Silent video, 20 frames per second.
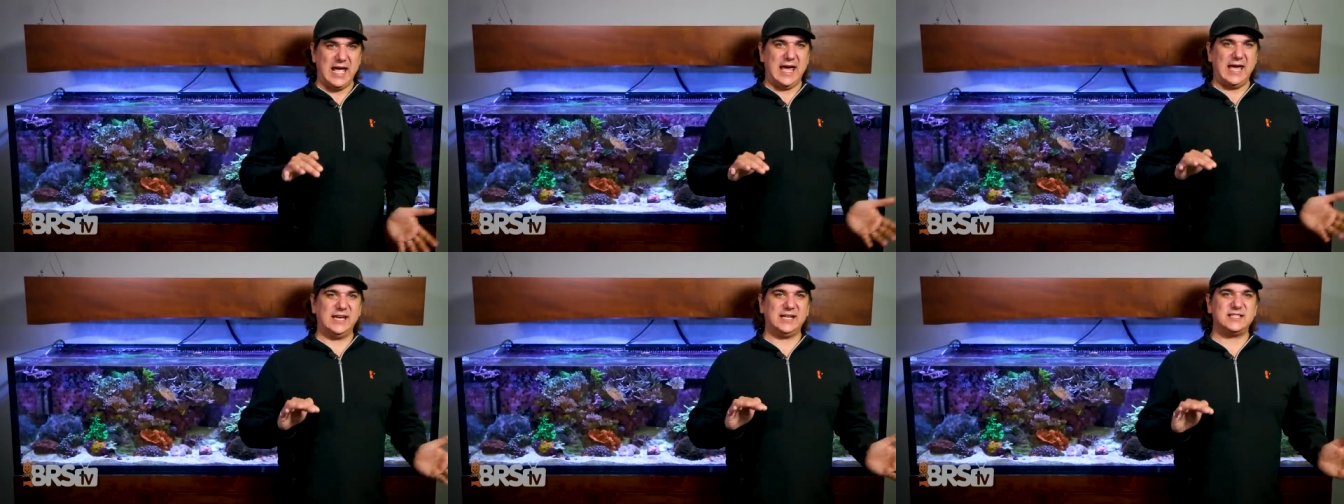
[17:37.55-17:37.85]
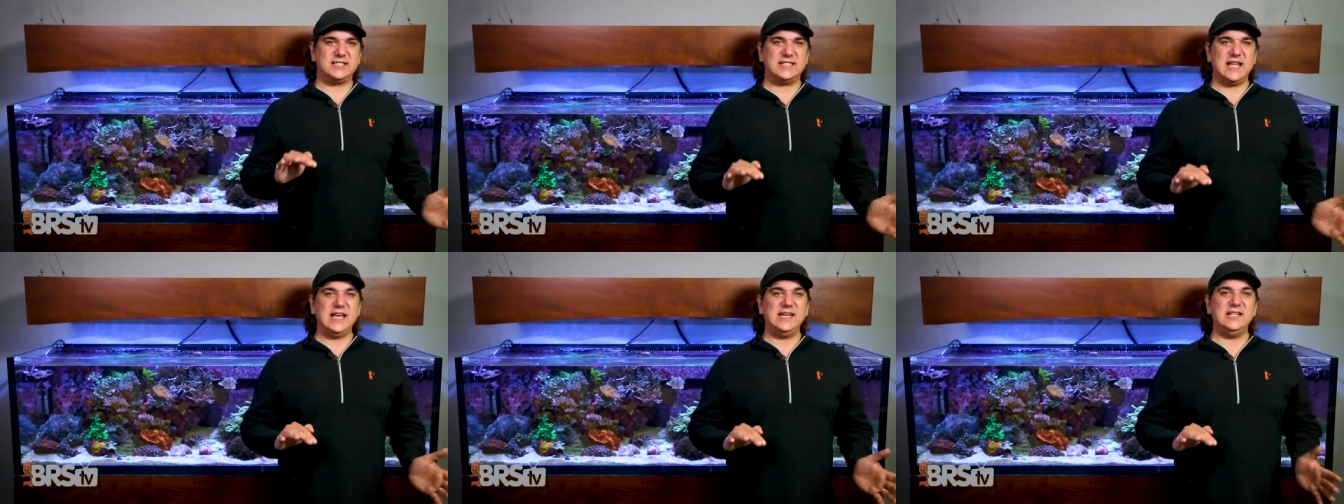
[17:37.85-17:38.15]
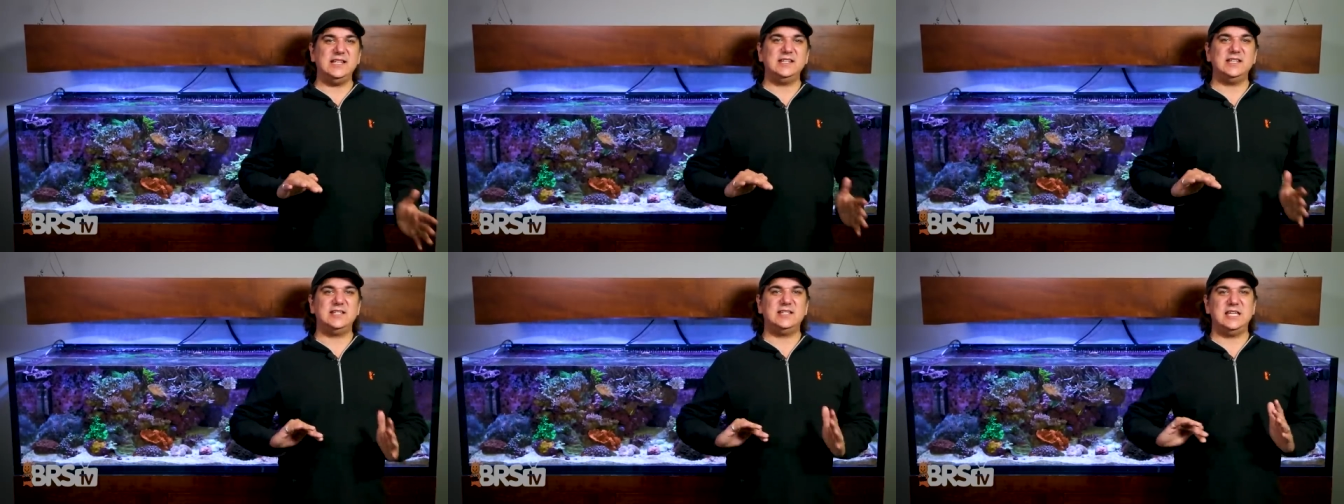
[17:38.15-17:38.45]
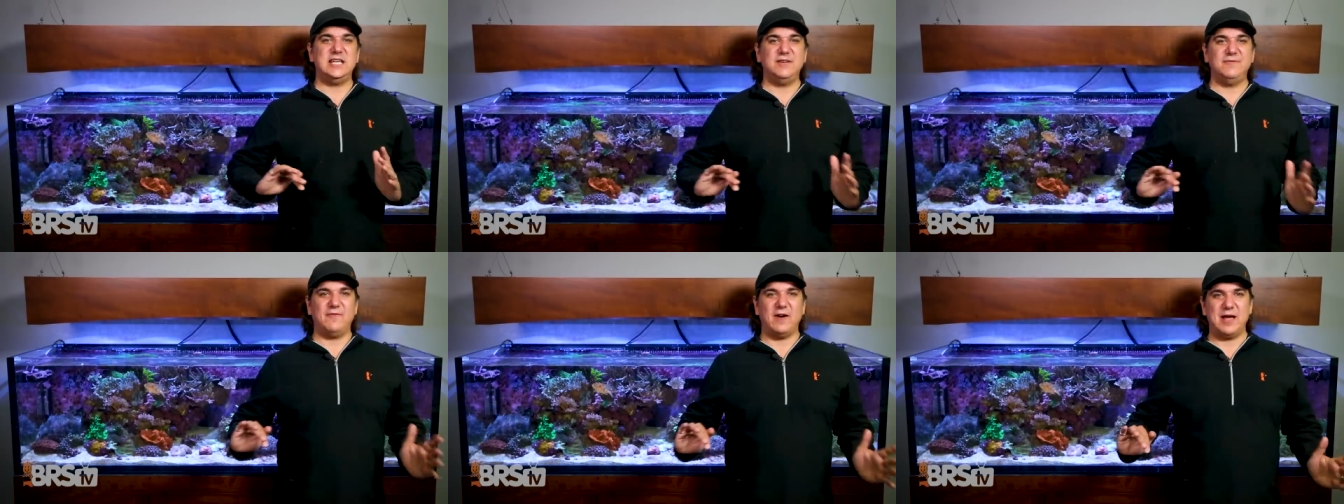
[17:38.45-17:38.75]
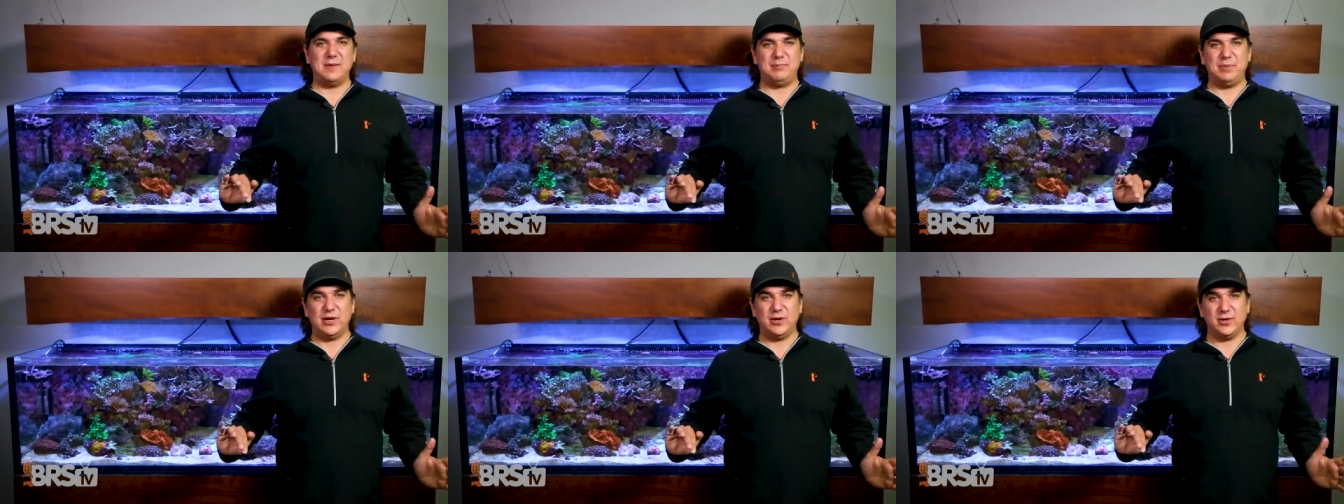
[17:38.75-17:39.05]
and extending the T
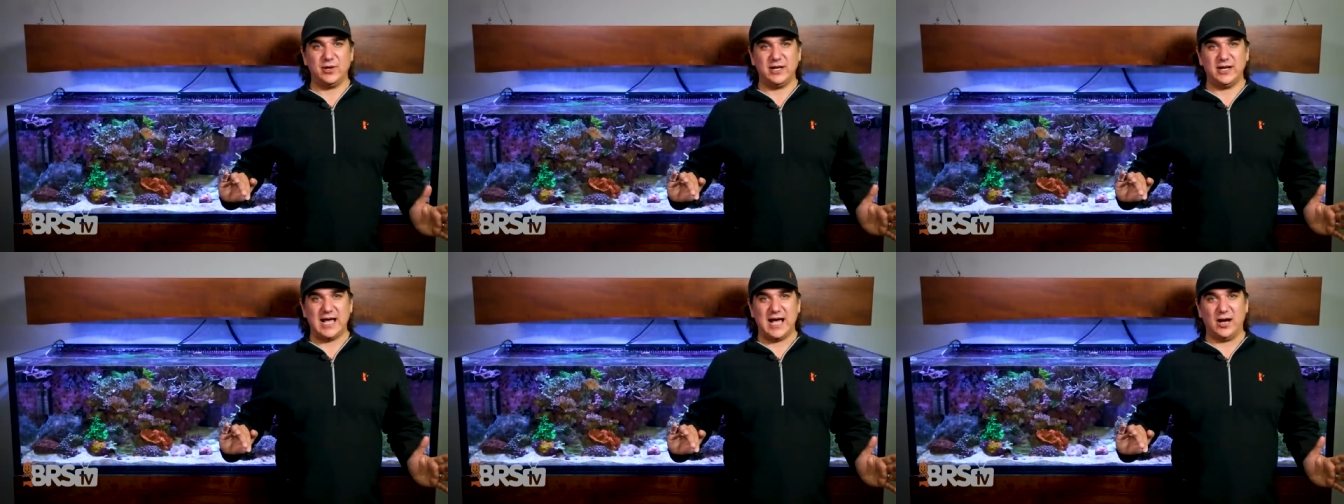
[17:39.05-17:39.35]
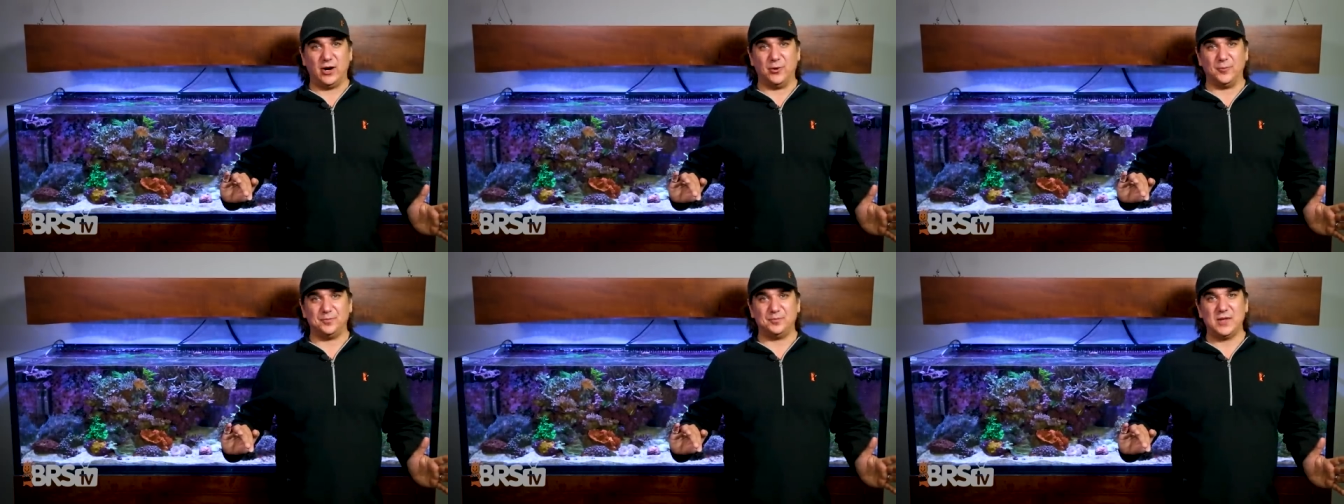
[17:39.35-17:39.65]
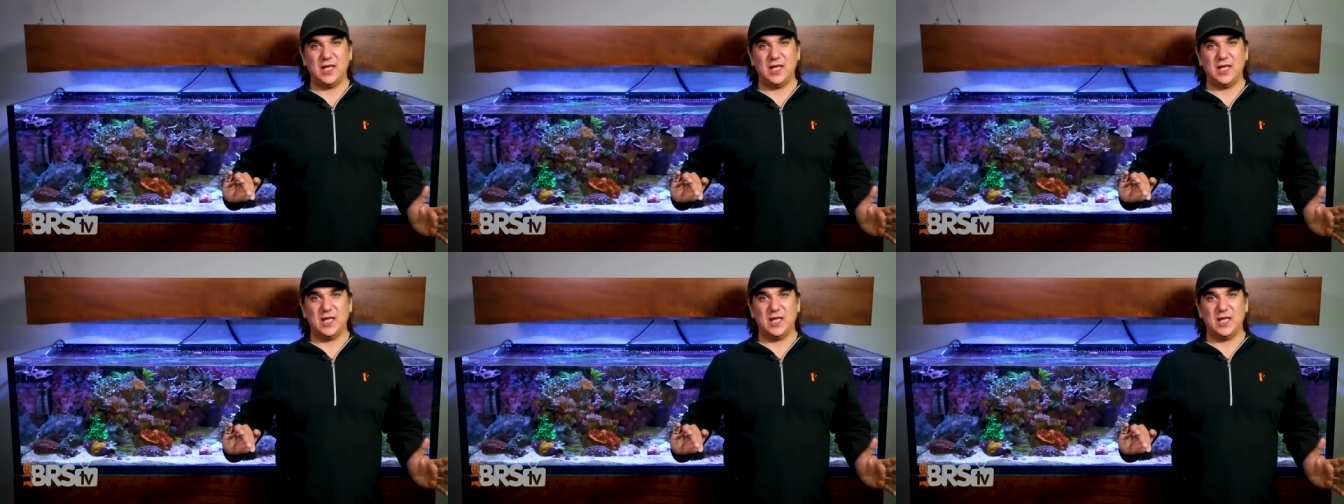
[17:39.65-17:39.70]
five period out.